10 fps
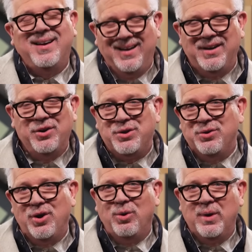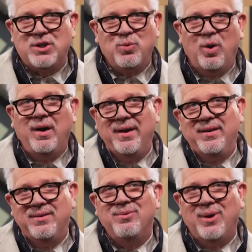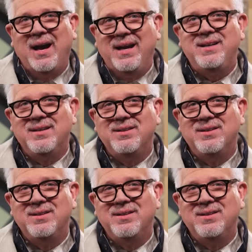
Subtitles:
I know you know which one, right?